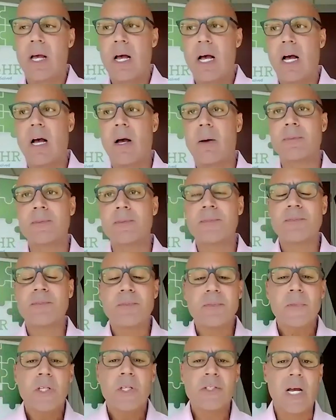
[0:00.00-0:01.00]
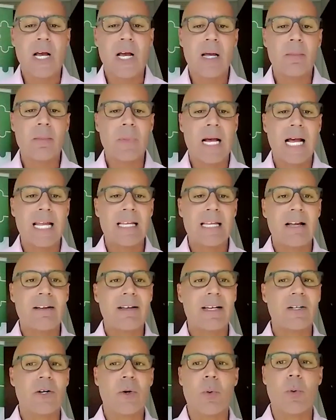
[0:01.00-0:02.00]
Um, so I'm I, I,
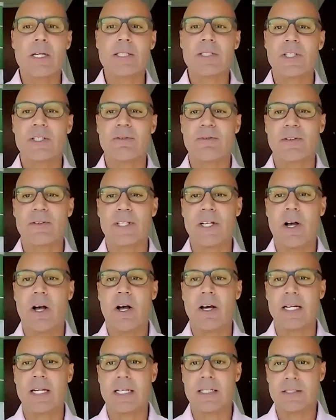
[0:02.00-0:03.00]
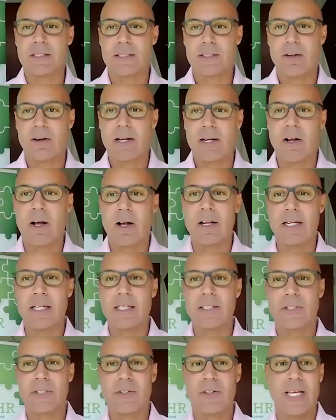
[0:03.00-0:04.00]
got a question for the audience. All right,
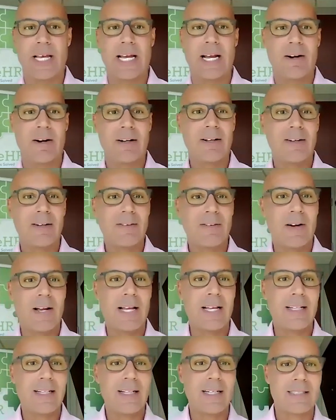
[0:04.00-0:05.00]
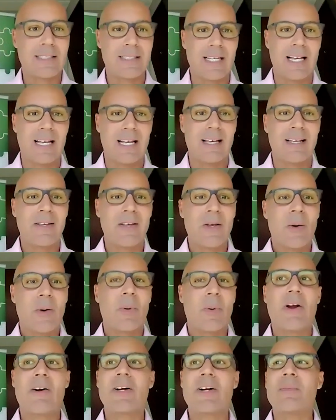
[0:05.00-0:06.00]
audience, you're there, right? Let's. Uh,
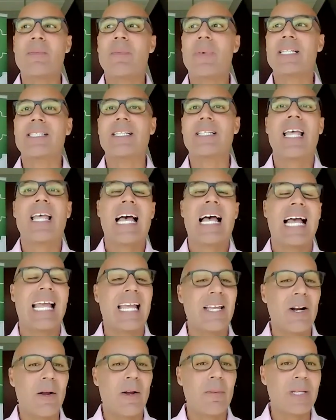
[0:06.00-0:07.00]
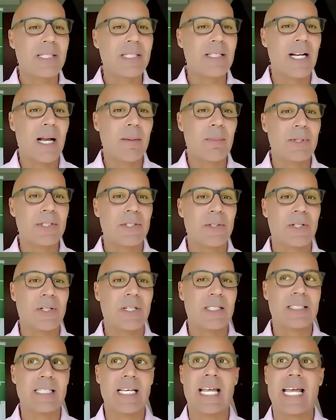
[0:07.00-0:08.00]
we already missed. I, you know, I missed an opportunity
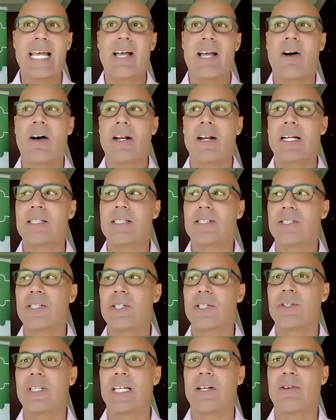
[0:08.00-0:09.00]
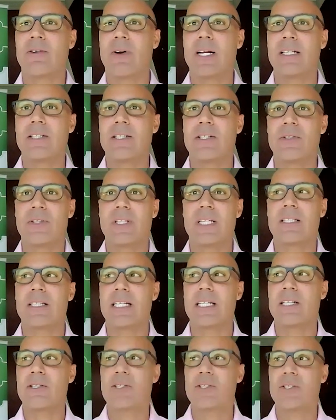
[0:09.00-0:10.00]
to say, hey, audience, do you think great? Do you think
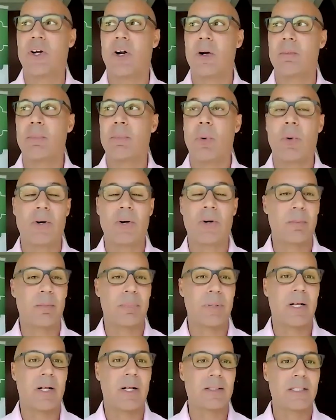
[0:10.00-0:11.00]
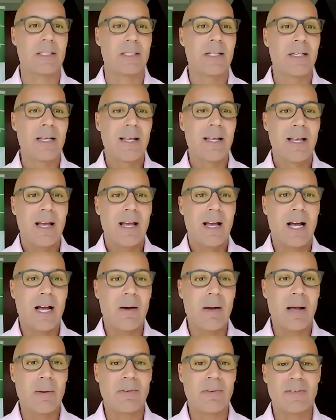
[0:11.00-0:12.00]
leaders are born or built?
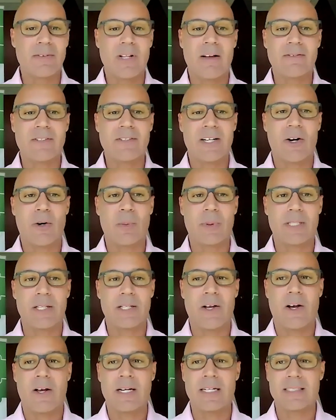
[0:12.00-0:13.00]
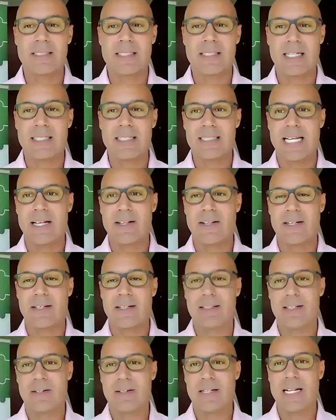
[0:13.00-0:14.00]
Uh, I would love to hear what the audience says now.
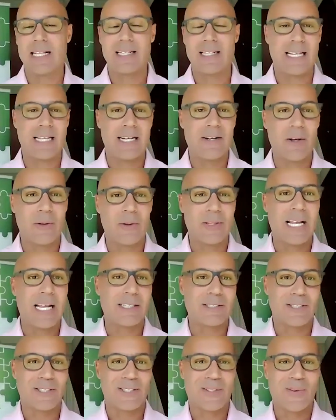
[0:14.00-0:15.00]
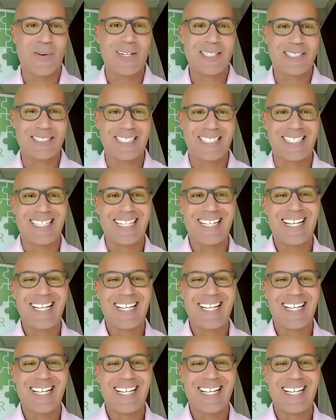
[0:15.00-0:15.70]
They're you know now that they know the answer to the question.